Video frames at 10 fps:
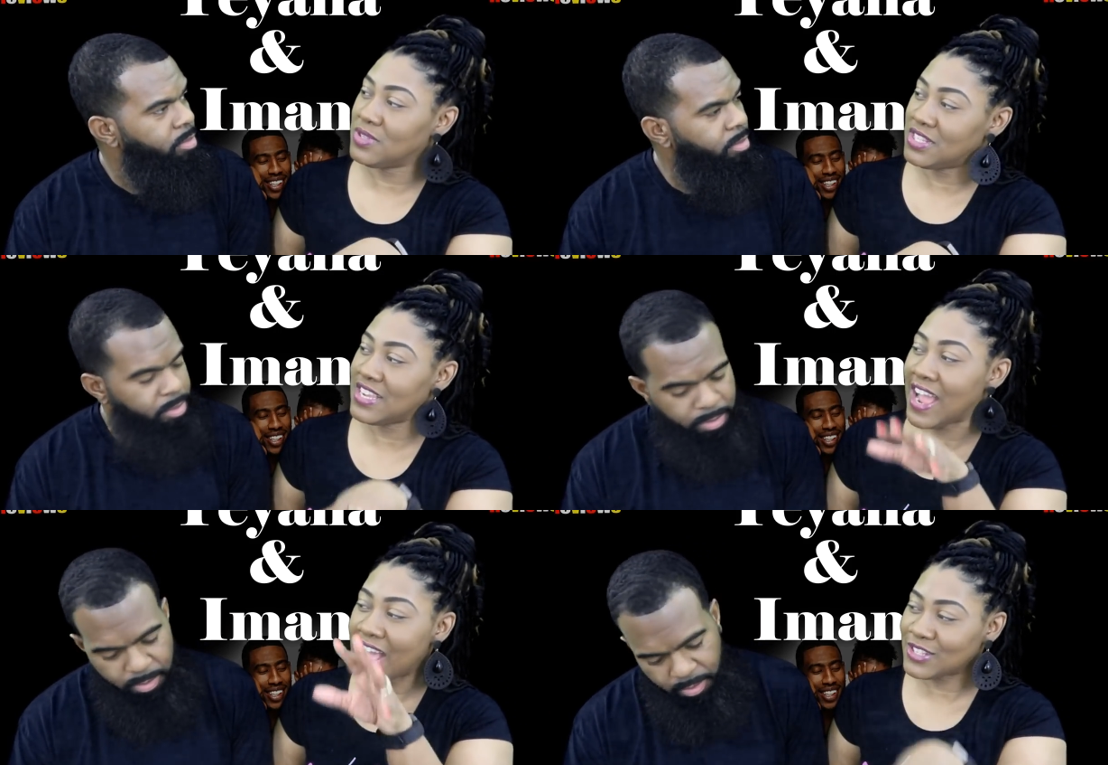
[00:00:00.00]
Speaker 1: See,
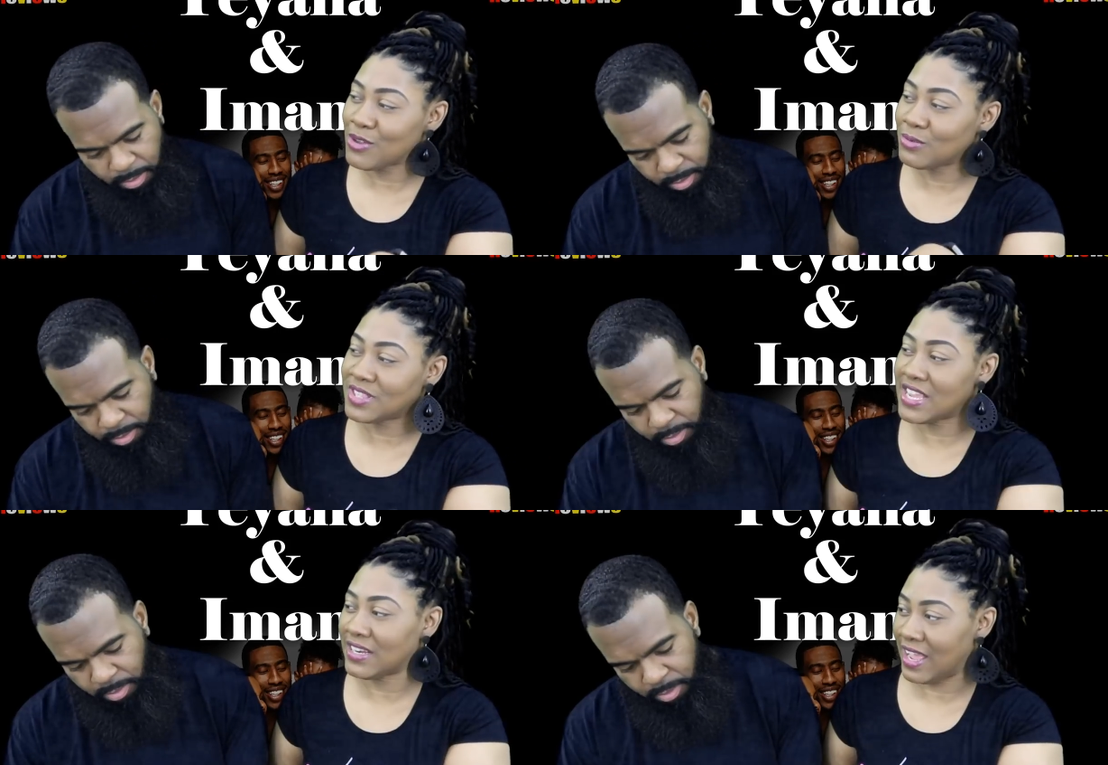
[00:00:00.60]
guys don't
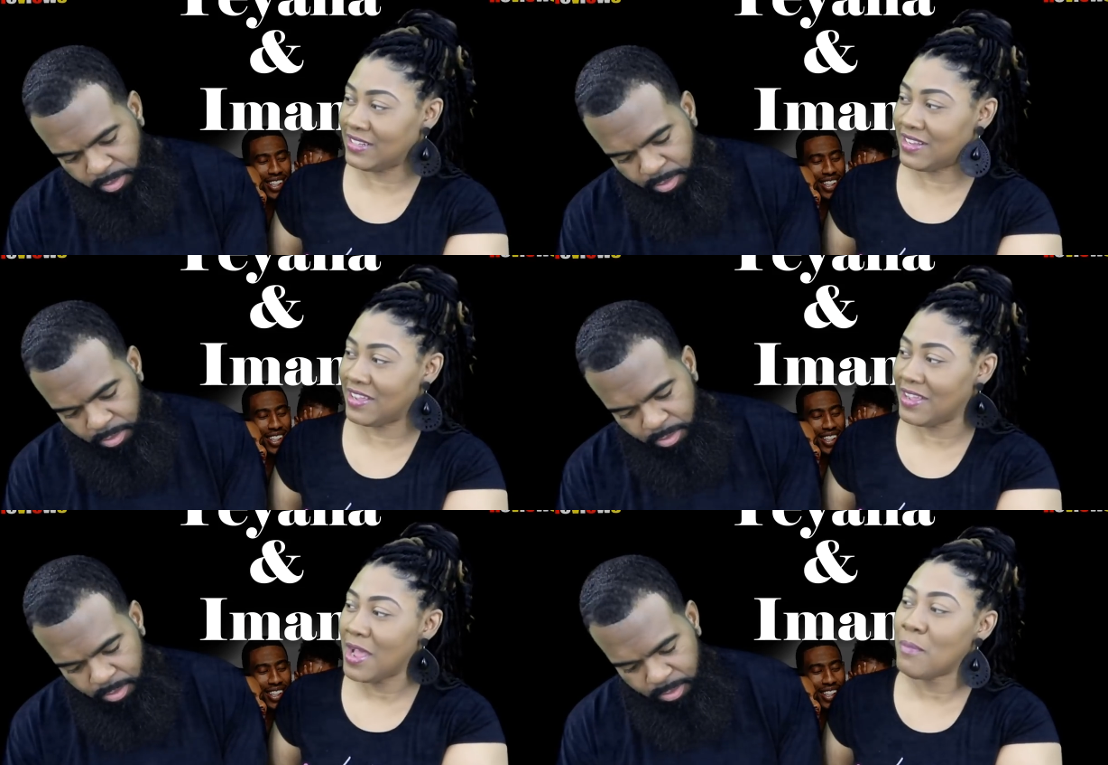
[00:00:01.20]
think like
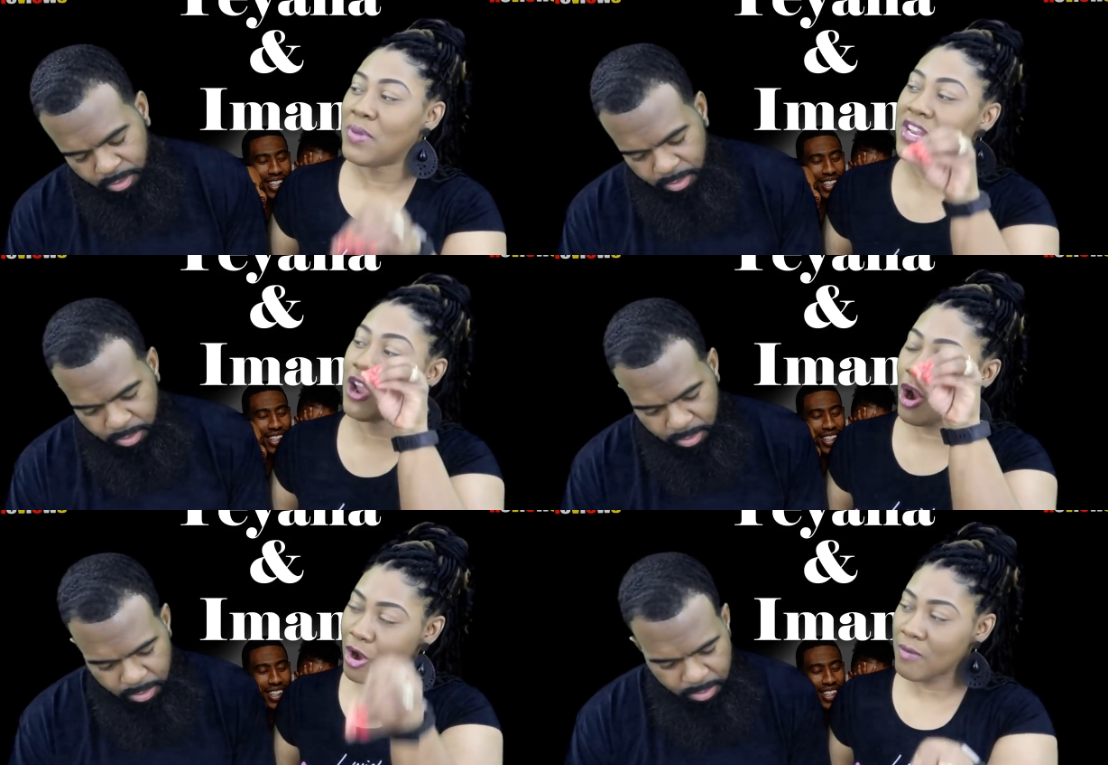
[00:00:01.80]
that. But in
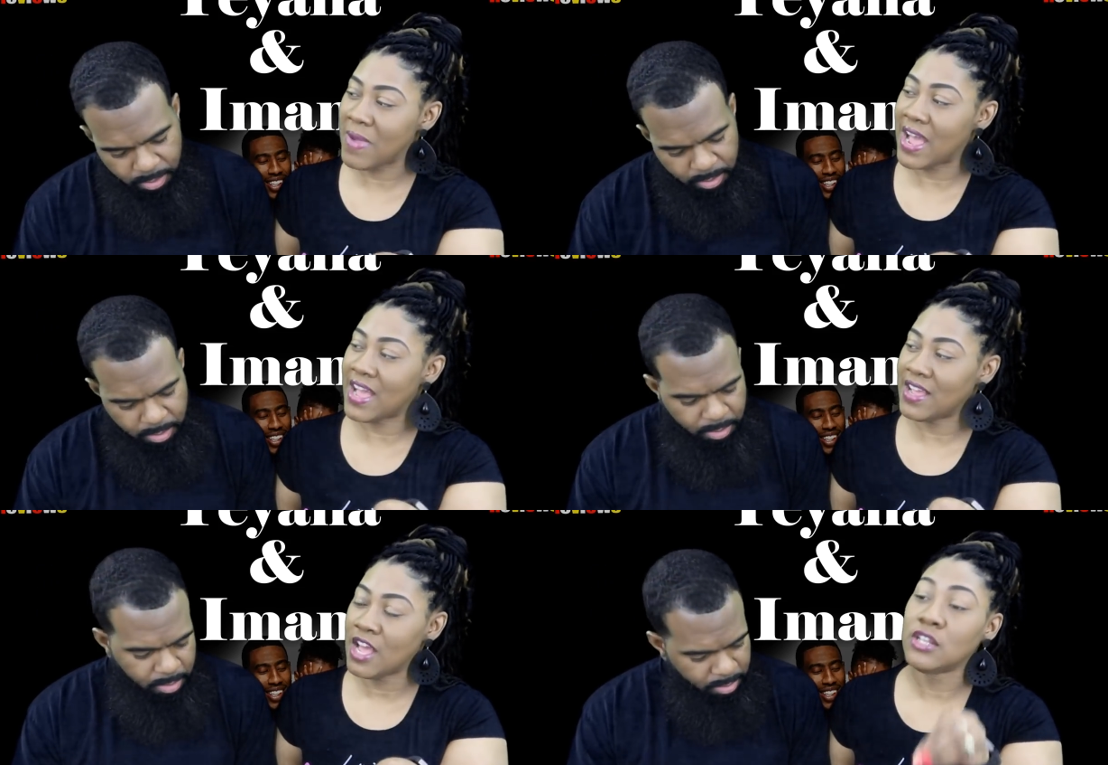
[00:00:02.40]
her
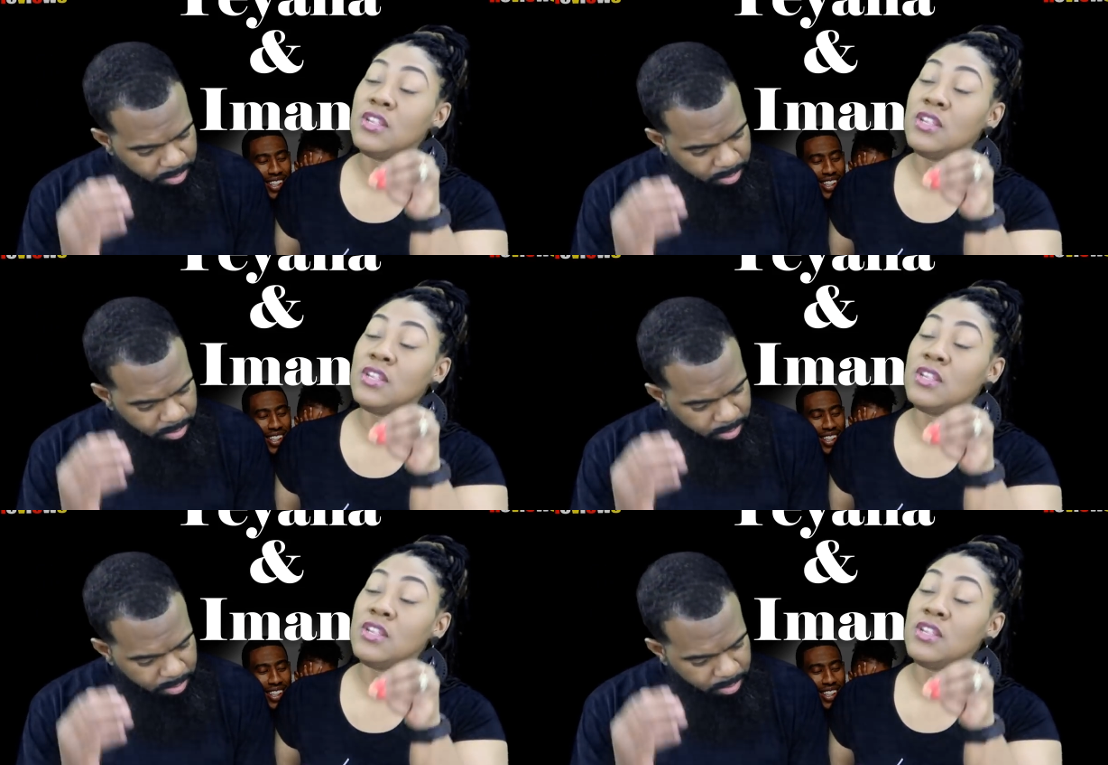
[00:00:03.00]
mind,